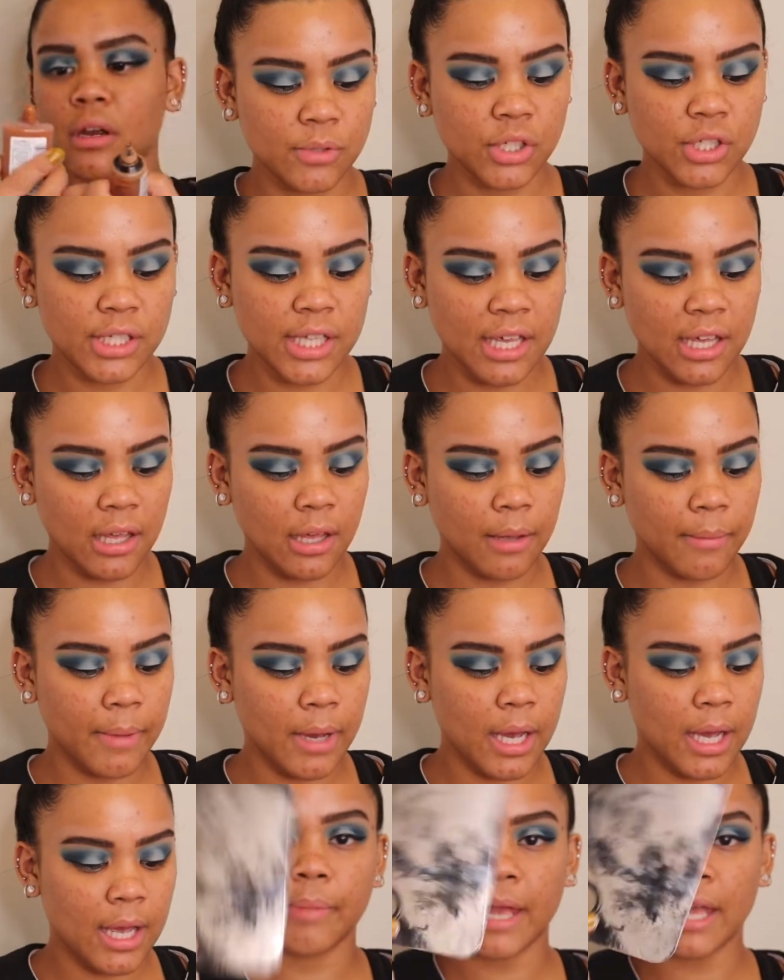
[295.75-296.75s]
Just taking
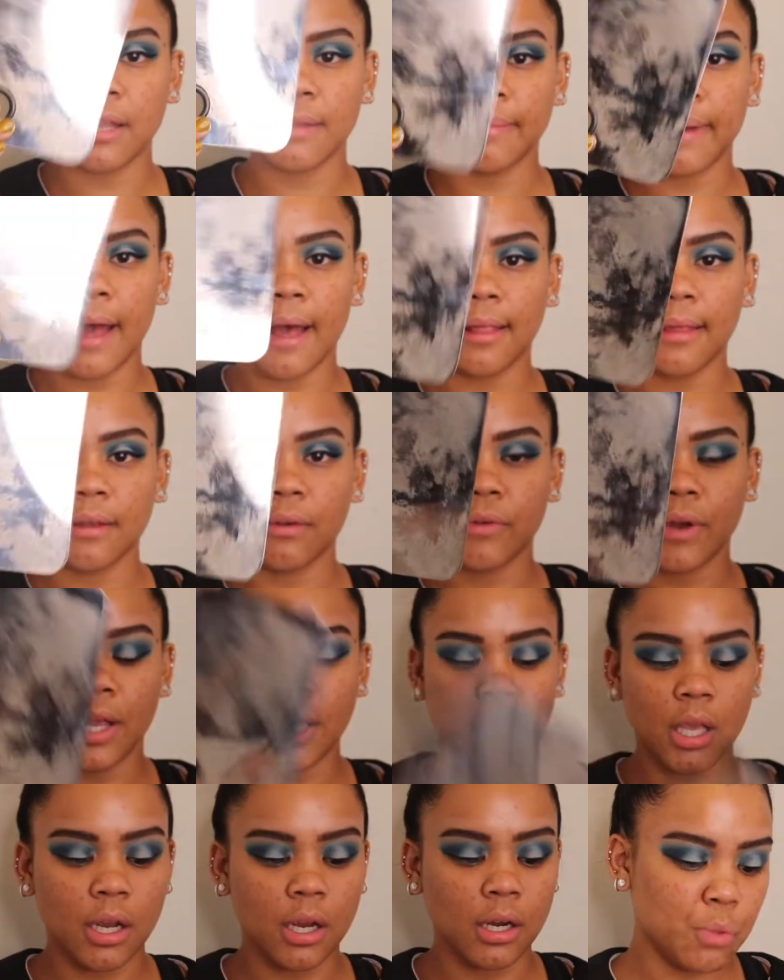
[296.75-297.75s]
my paint palette right
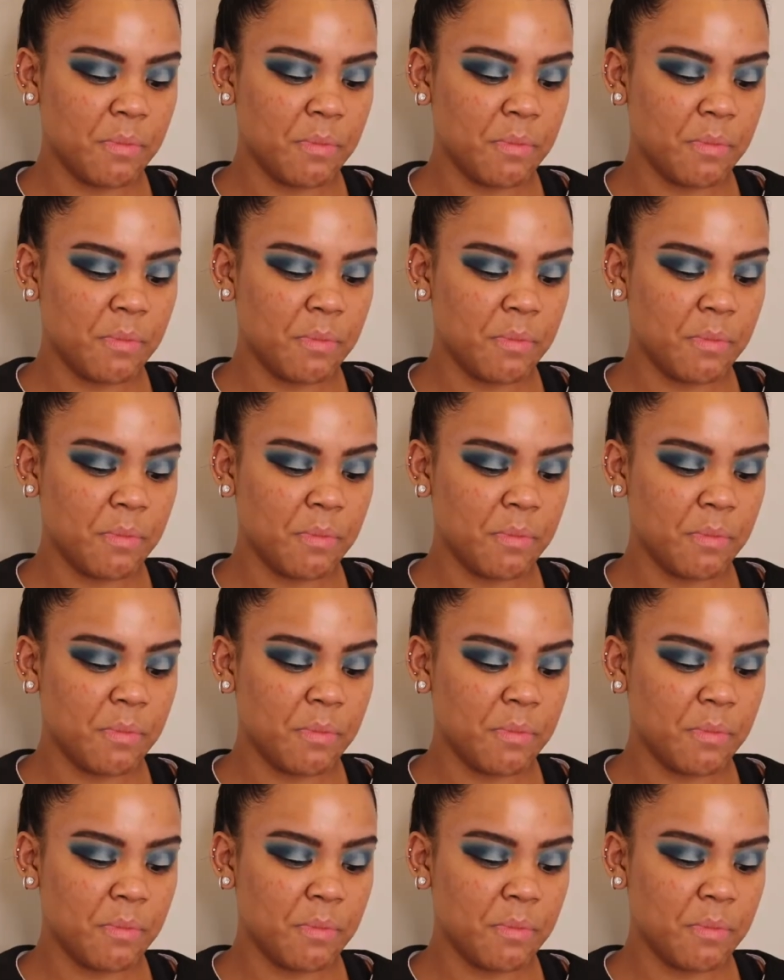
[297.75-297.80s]
here.